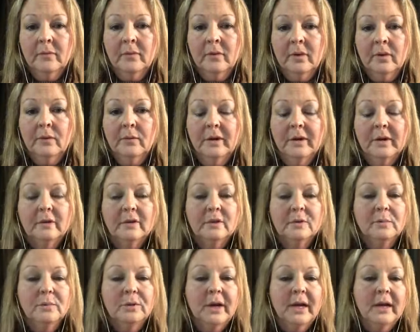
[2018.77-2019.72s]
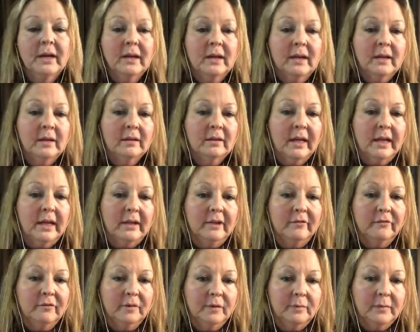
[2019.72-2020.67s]
We are spreading that
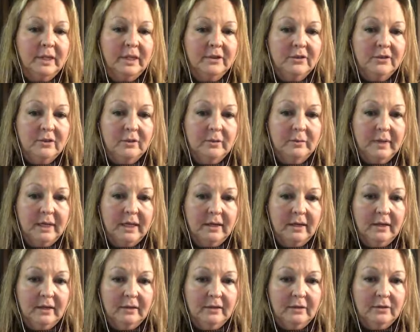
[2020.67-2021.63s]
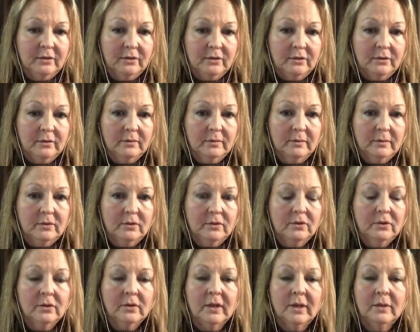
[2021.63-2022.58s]
information about others so
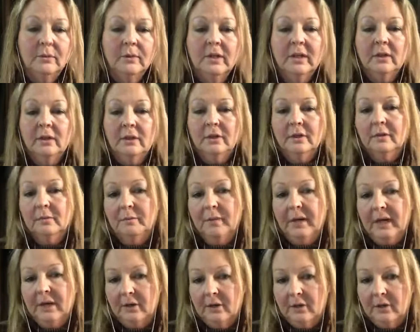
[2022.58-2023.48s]
that we look better.